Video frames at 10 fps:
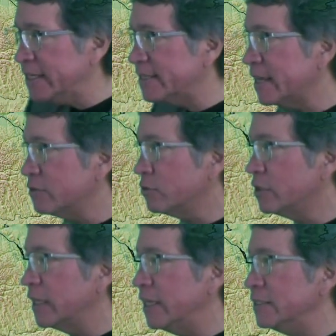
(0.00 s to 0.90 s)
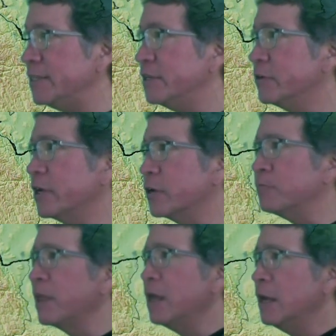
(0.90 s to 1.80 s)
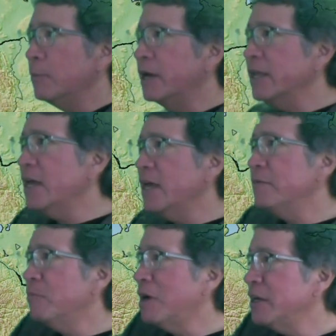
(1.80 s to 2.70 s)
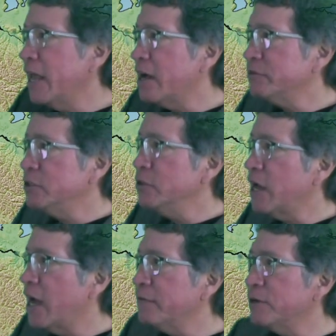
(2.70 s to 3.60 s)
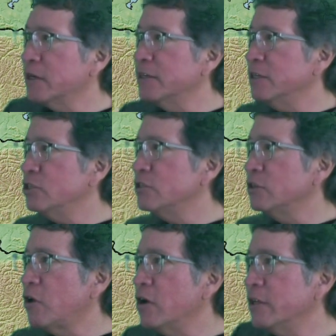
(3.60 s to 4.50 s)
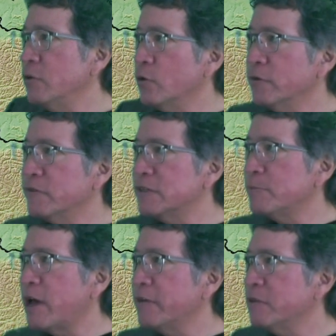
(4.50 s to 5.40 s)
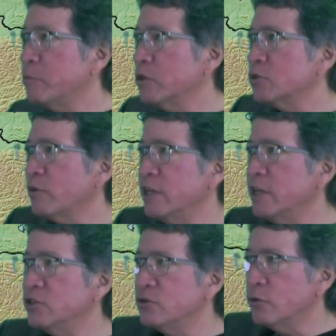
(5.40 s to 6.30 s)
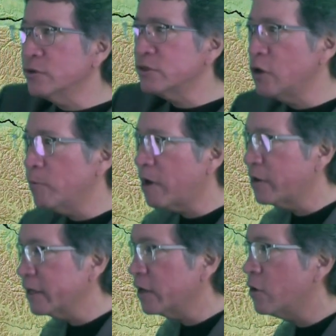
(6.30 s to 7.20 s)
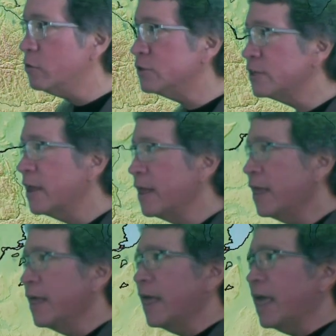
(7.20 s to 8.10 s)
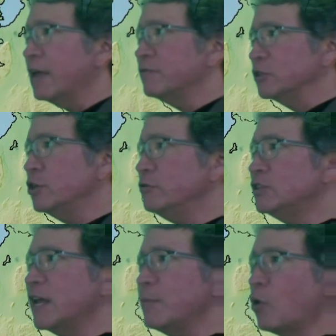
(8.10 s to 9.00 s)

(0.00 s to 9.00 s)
east central interior. But again, Monday afternoon, IFR conditions along and north of the spine of the Brooks Range North Slope Arctic coast. And for Tuesday